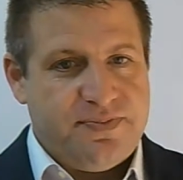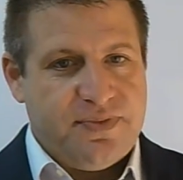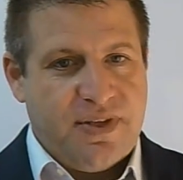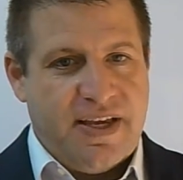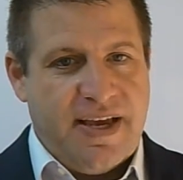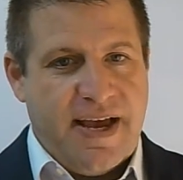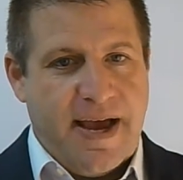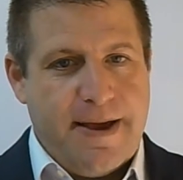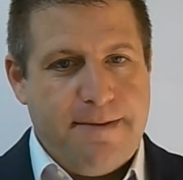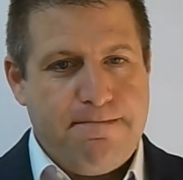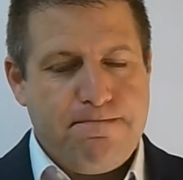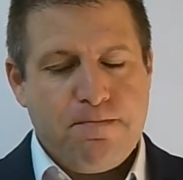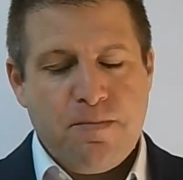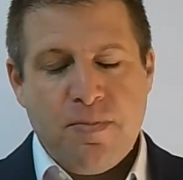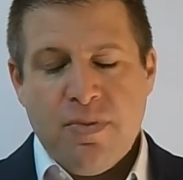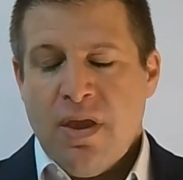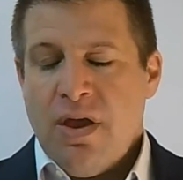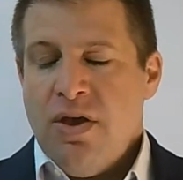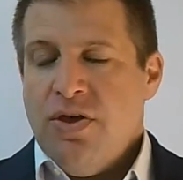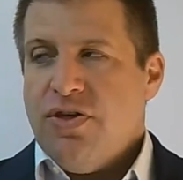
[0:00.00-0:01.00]
okay?
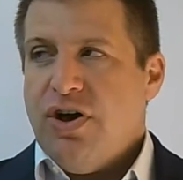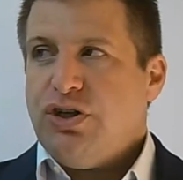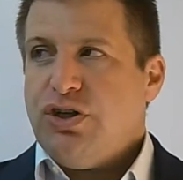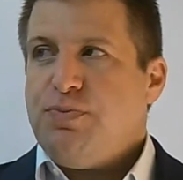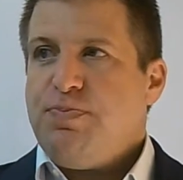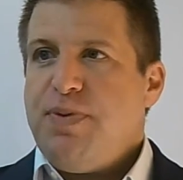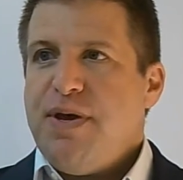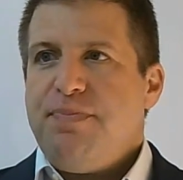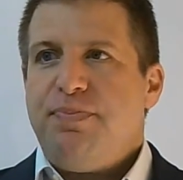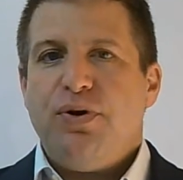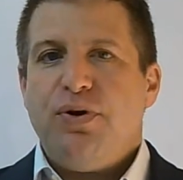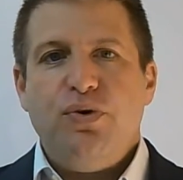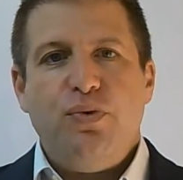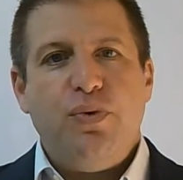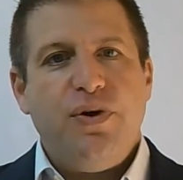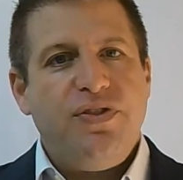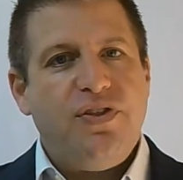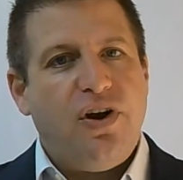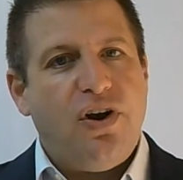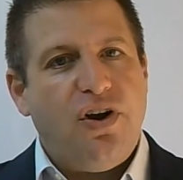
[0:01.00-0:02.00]
Those people who
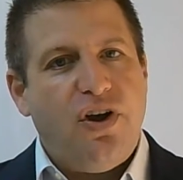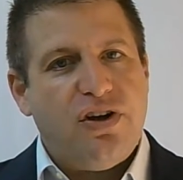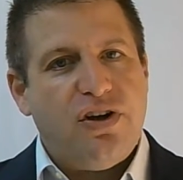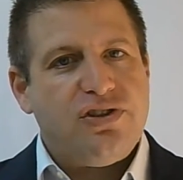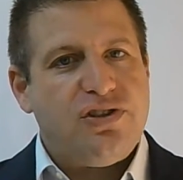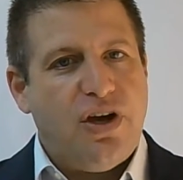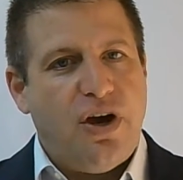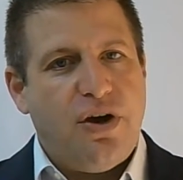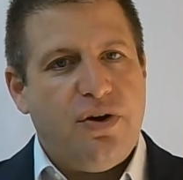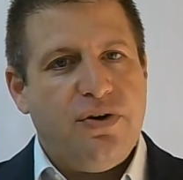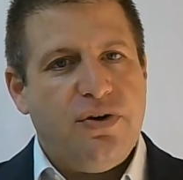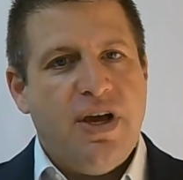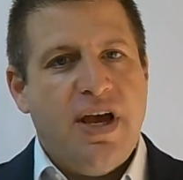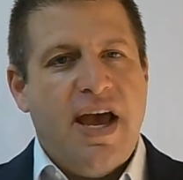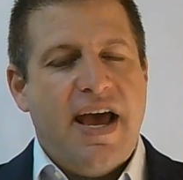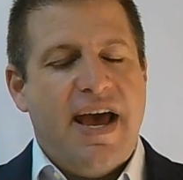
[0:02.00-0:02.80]
win the lotto,